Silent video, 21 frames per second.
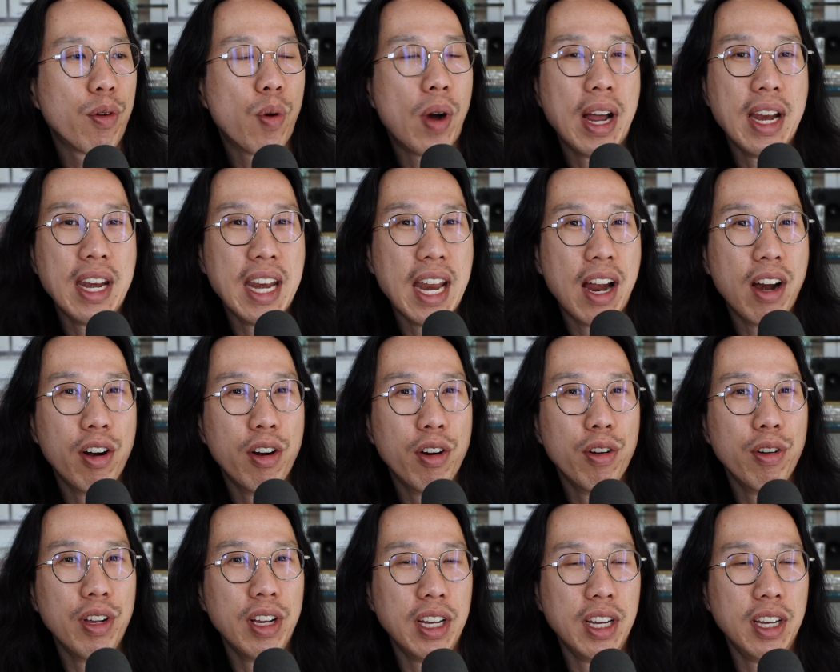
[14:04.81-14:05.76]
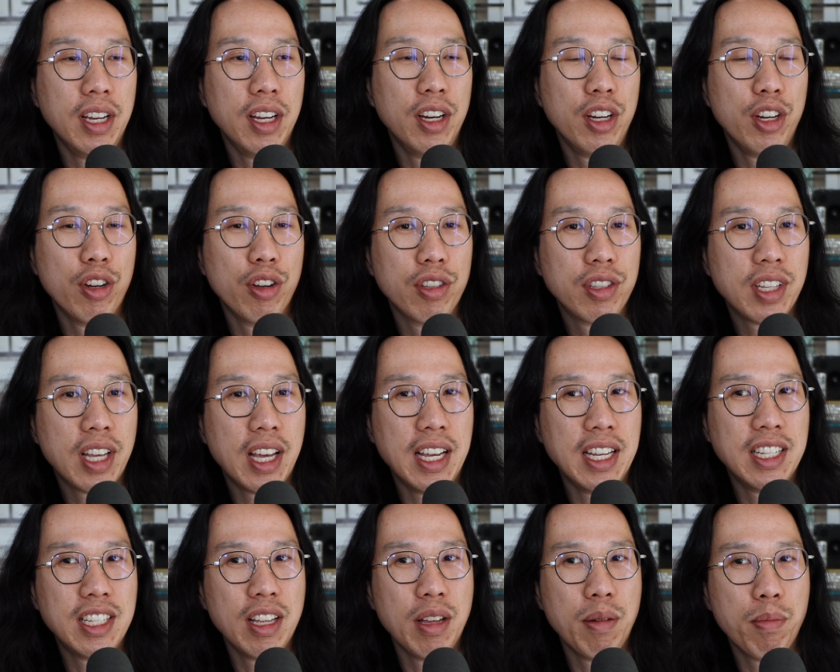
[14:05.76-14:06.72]
quite narrow in your
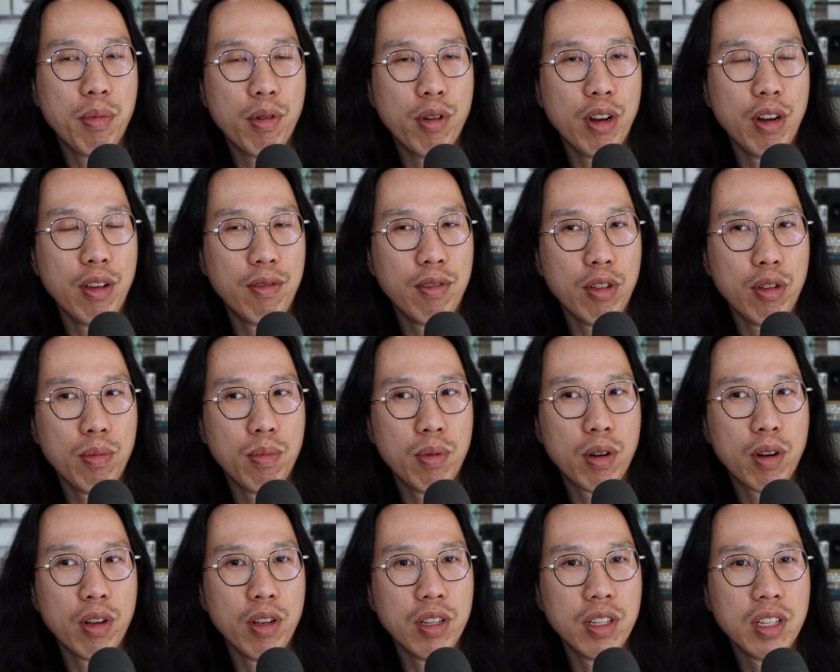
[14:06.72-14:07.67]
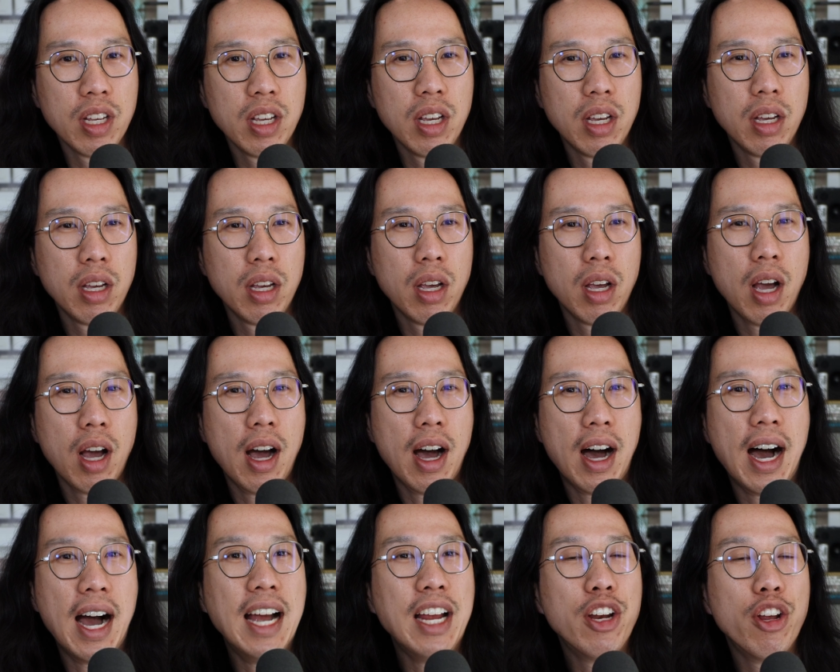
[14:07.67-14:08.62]
taste and point of view because
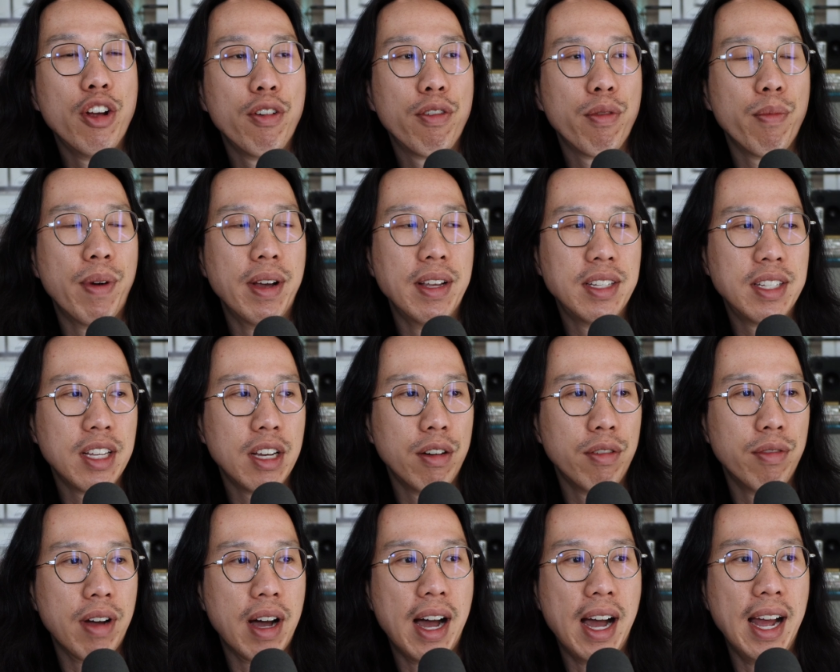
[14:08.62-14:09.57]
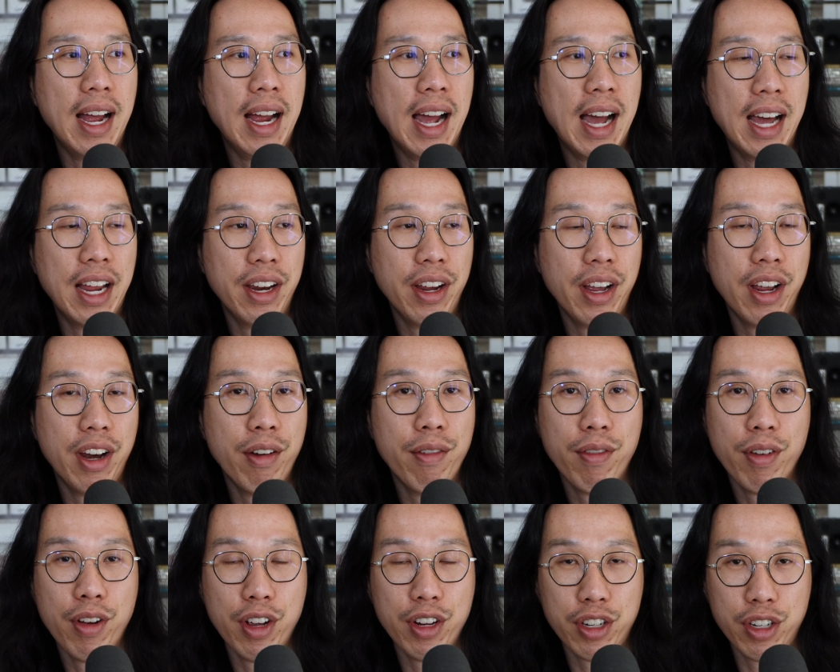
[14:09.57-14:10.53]
I know for myself, I had an
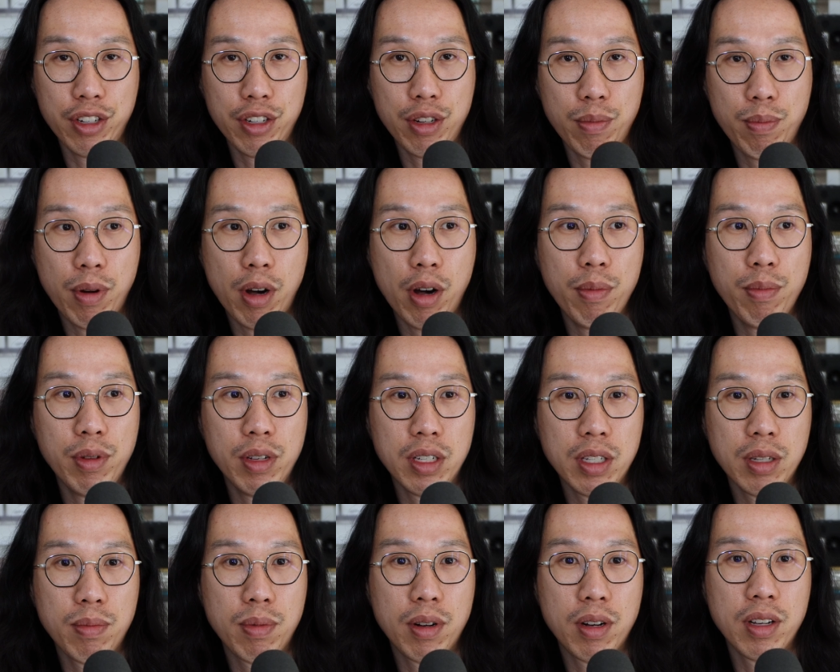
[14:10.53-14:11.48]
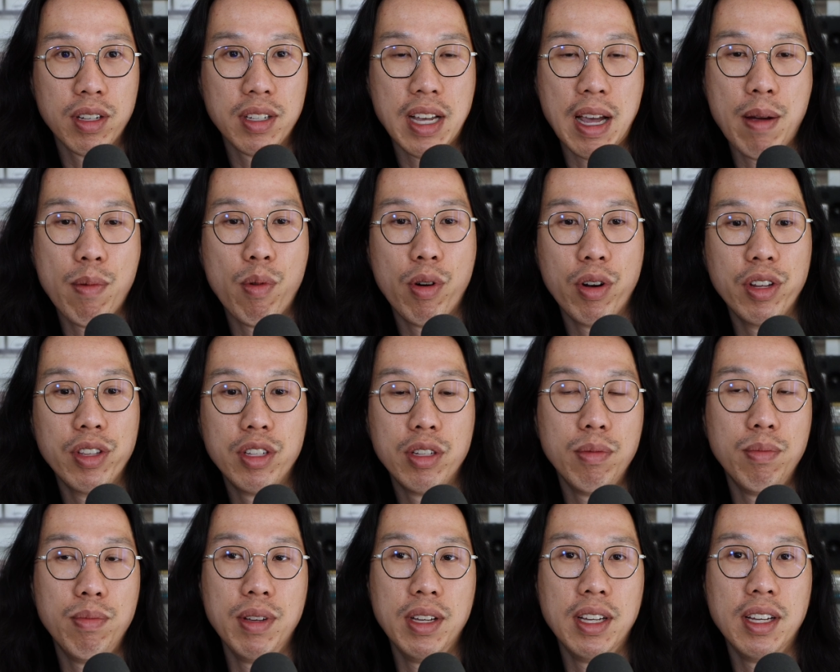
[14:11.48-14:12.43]
aversion to pop music because I wanted
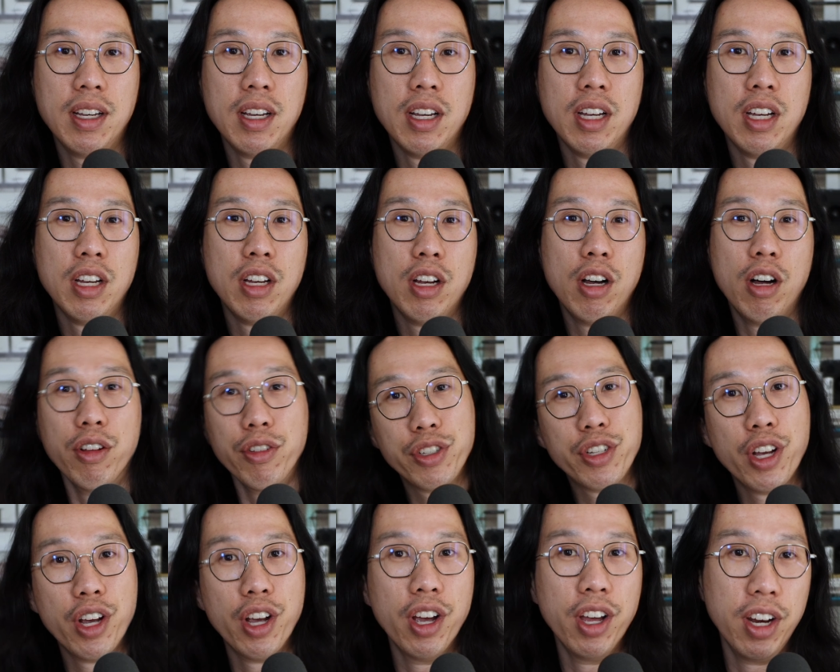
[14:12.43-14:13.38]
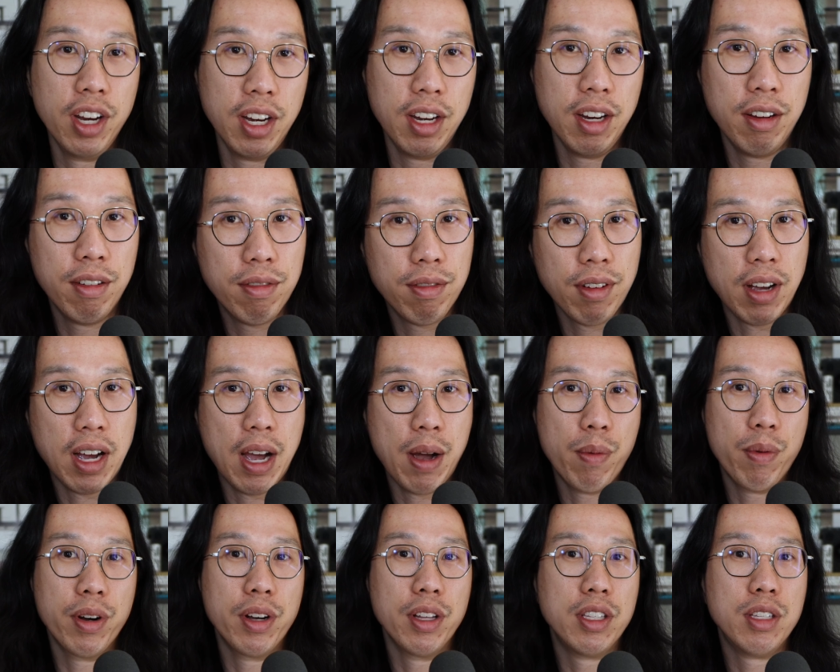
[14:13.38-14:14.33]
to be alternative. I
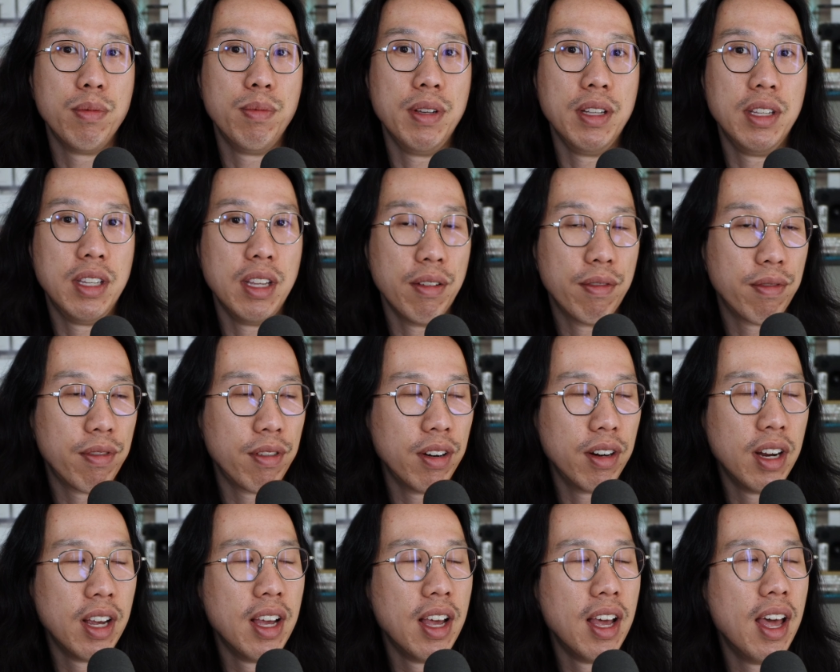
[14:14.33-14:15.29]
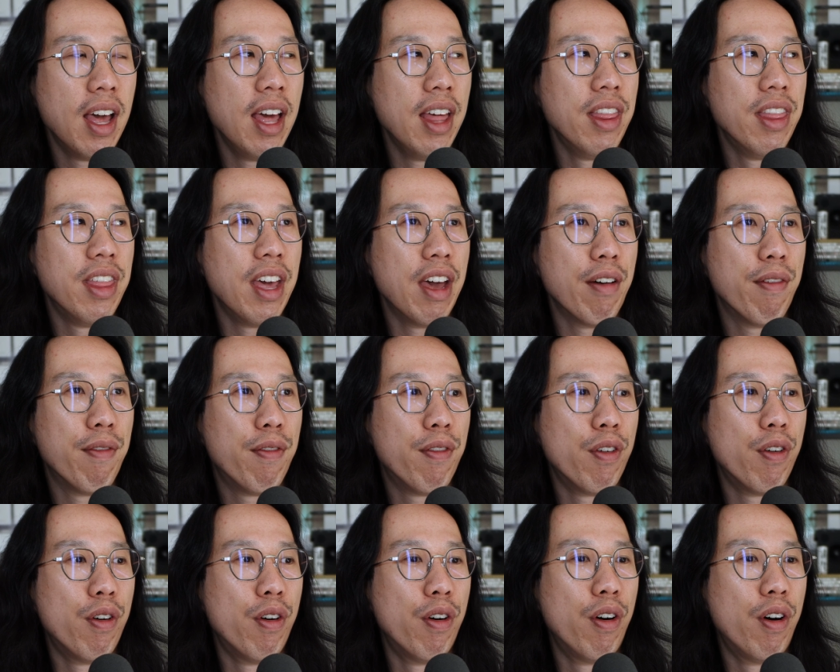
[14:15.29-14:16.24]
wanted to be different. And
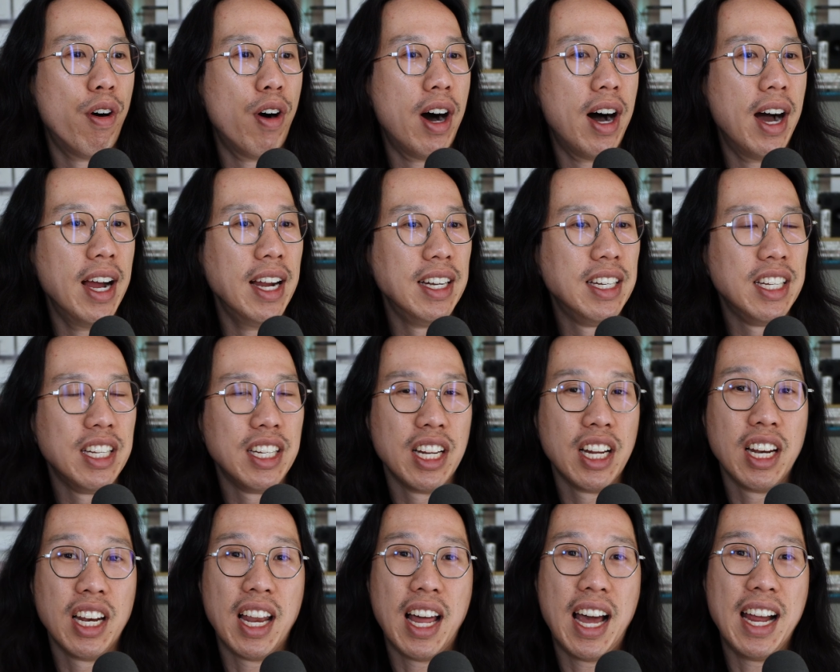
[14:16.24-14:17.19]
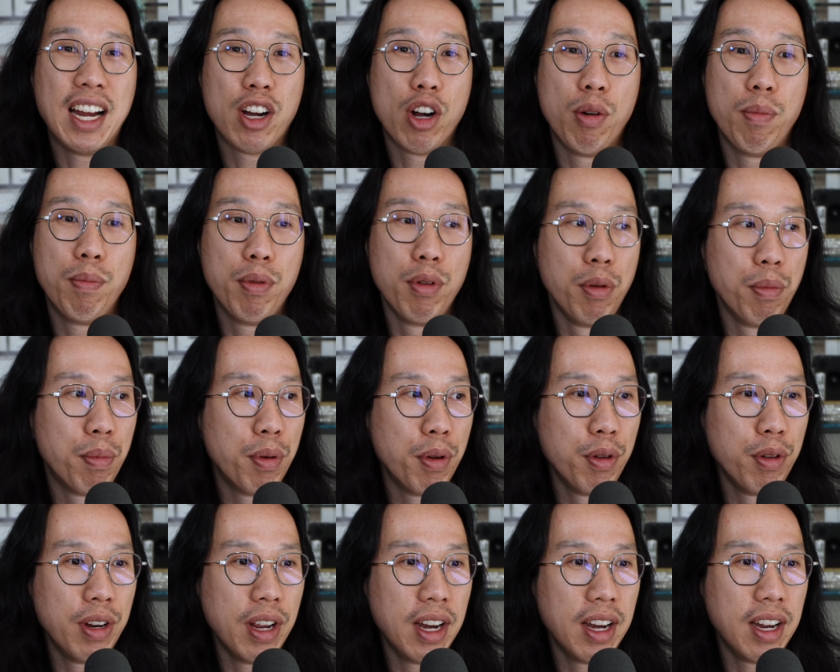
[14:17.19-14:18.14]
therefore, I didn't like or poo
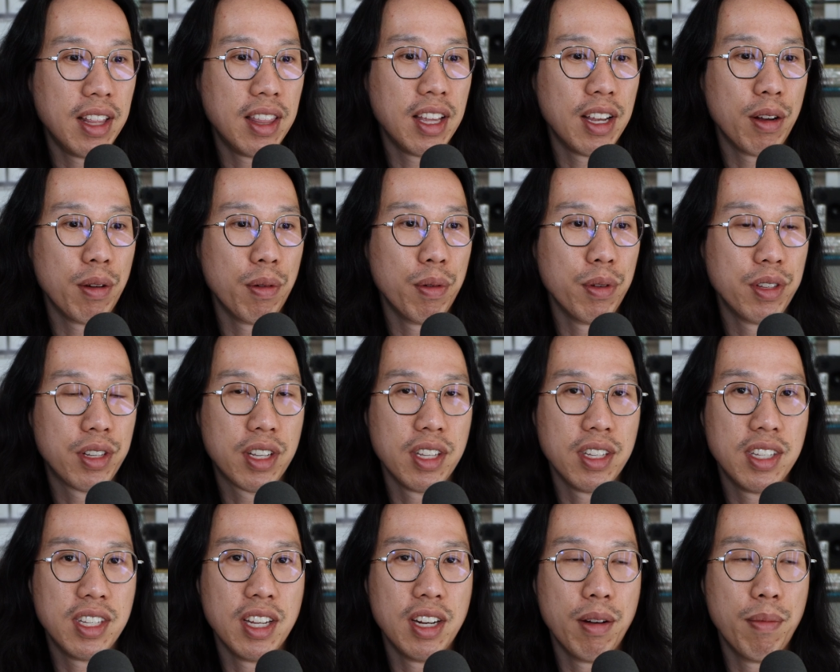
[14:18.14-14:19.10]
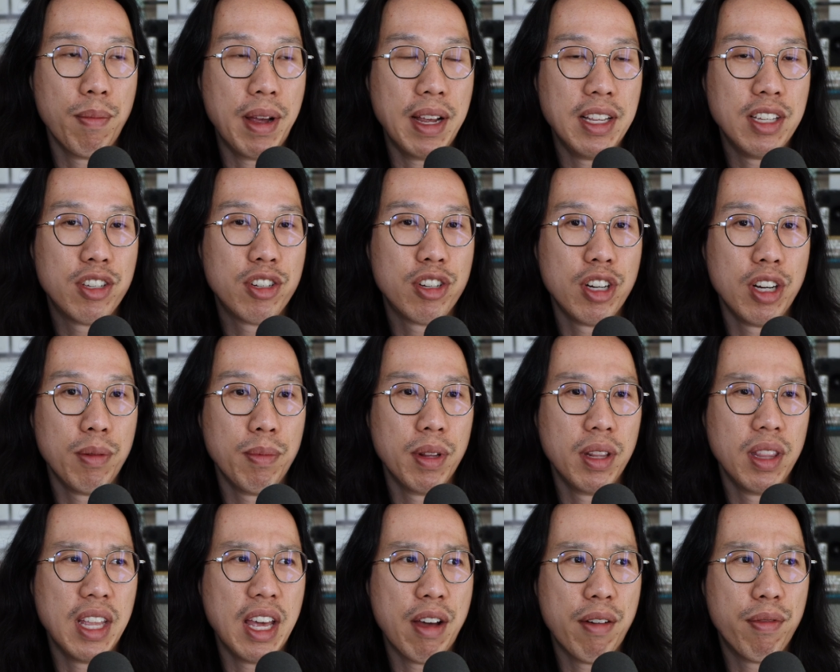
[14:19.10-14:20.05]
pooed anything that was considered mainstream
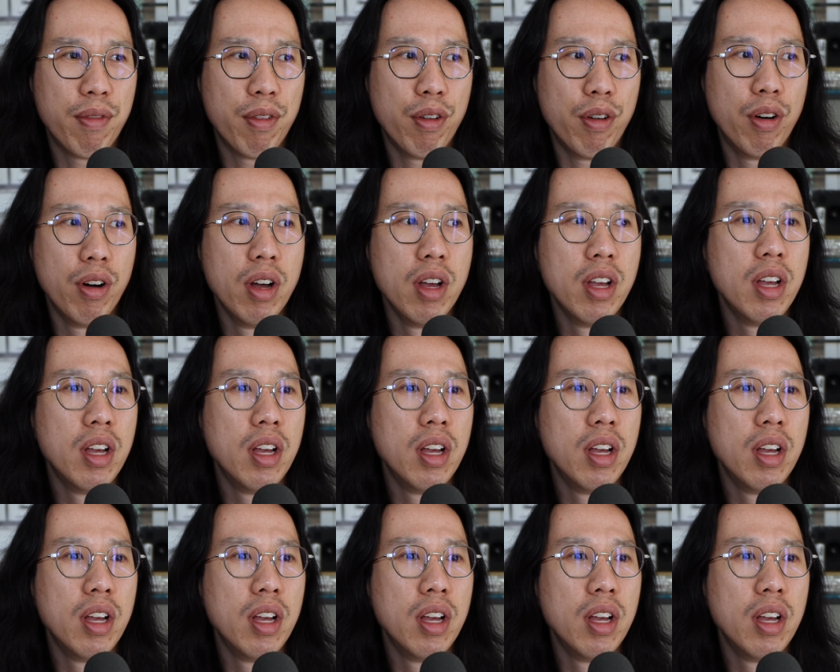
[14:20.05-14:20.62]
and therefore